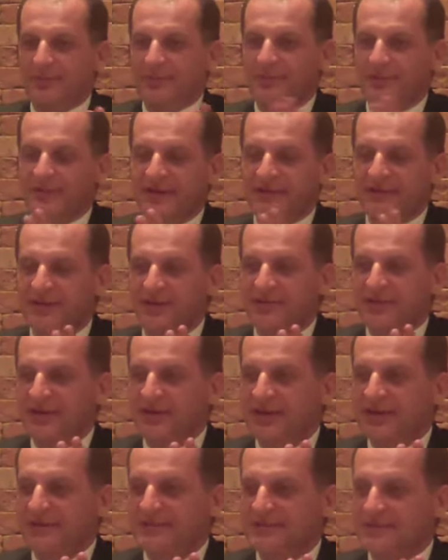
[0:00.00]
more than
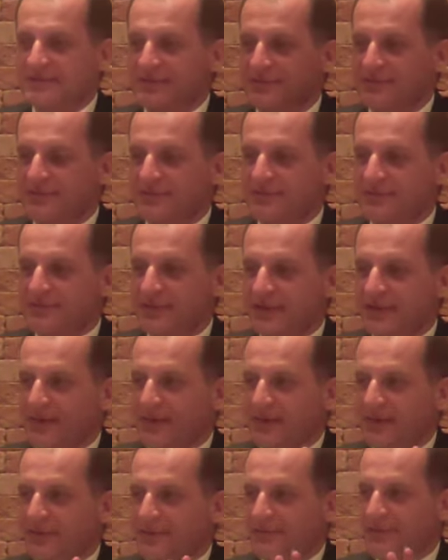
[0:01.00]
anything else. So
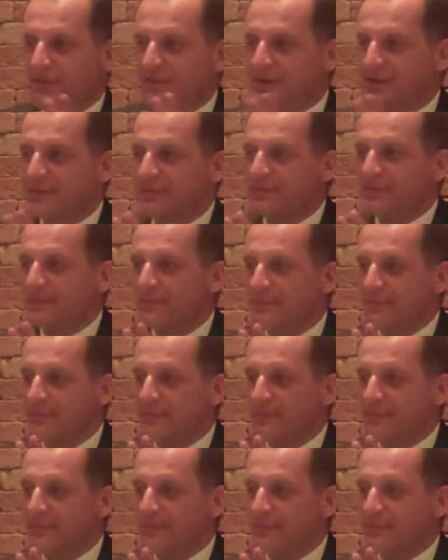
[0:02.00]
for him,